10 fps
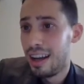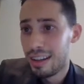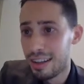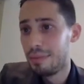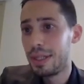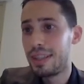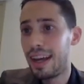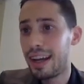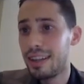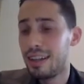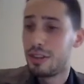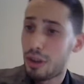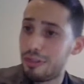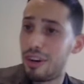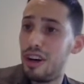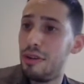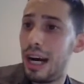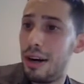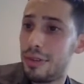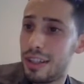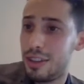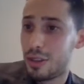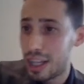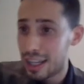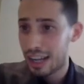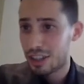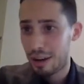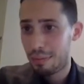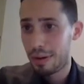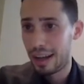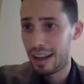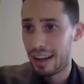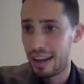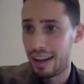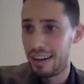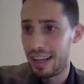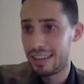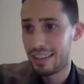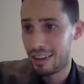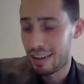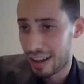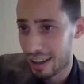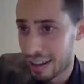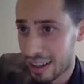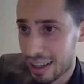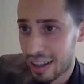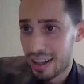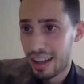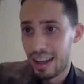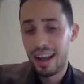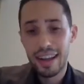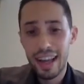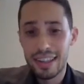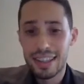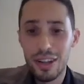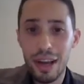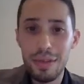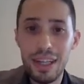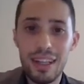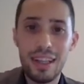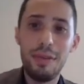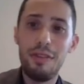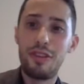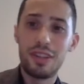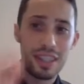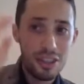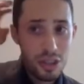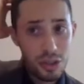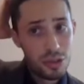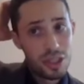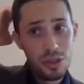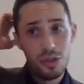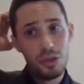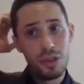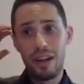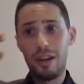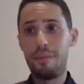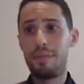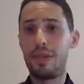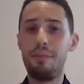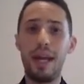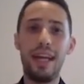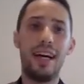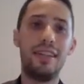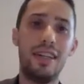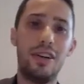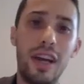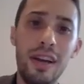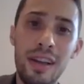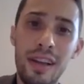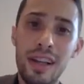a little bit technical, don't worry about it. You can catch up later again. So let me first introduce to you the main idea, okay?